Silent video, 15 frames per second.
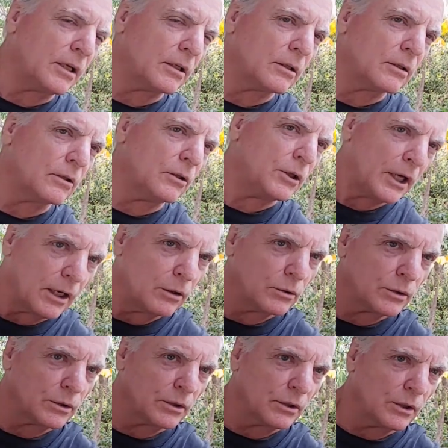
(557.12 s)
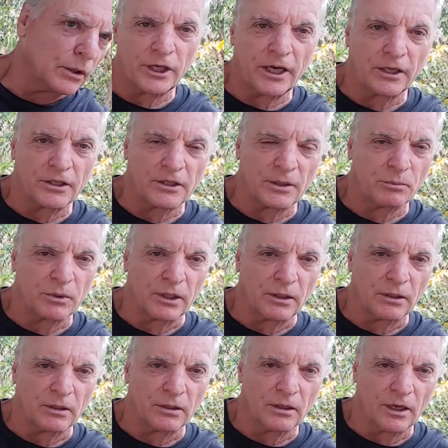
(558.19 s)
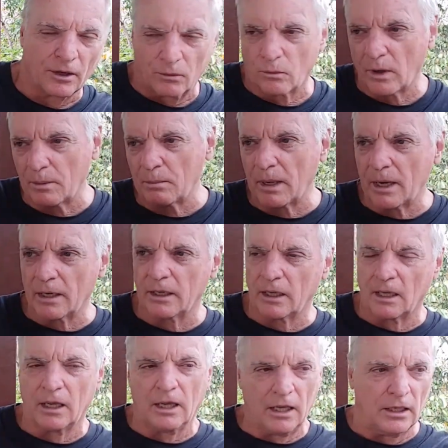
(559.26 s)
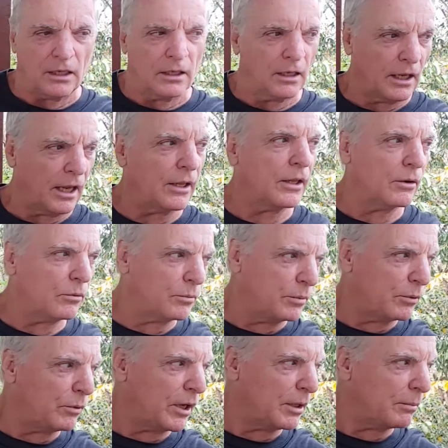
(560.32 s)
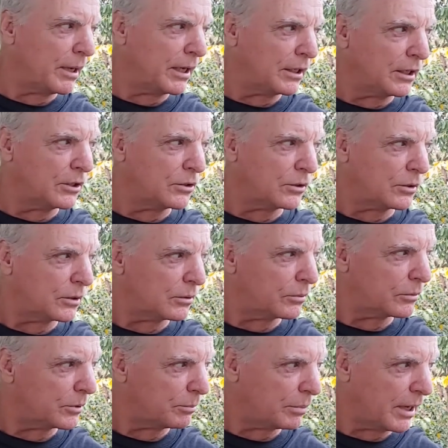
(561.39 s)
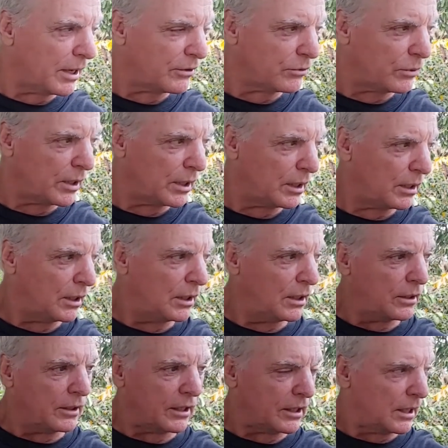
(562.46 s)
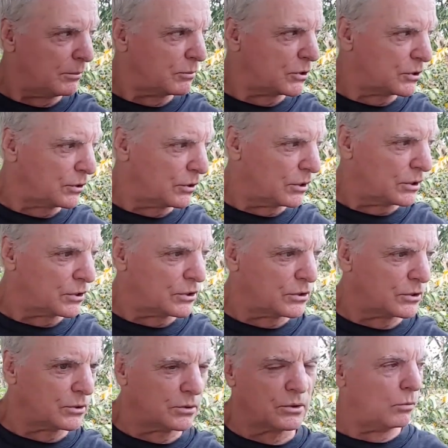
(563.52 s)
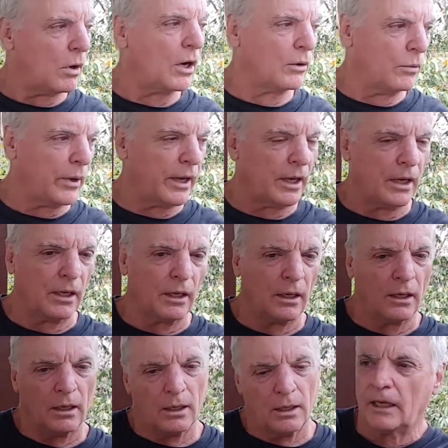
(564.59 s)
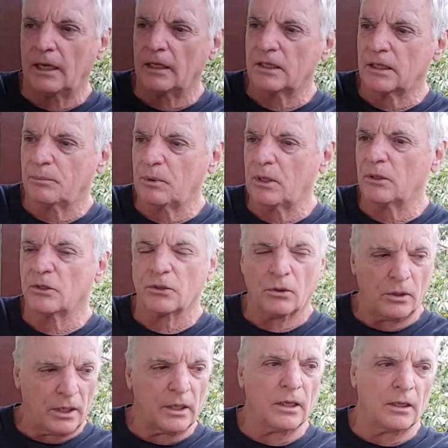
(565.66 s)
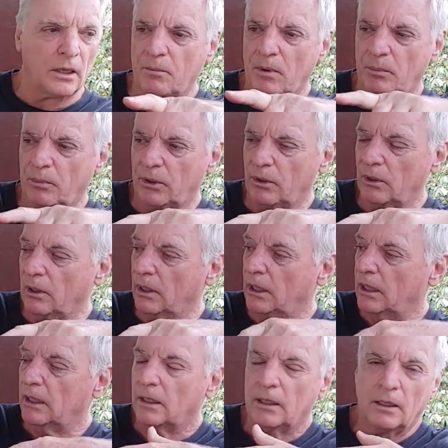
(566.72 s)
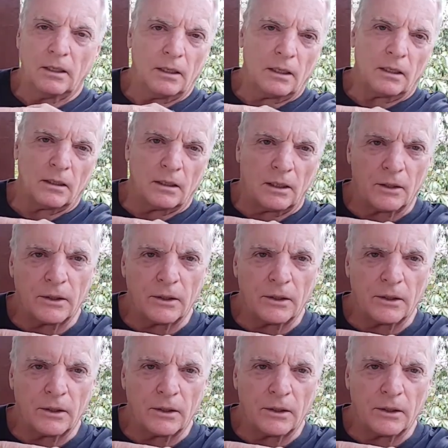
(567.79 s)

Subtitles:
kind of look out, check something, and run back in, and I would be running back into the pathway that comes to this walkway and ends up here. So I came up here, and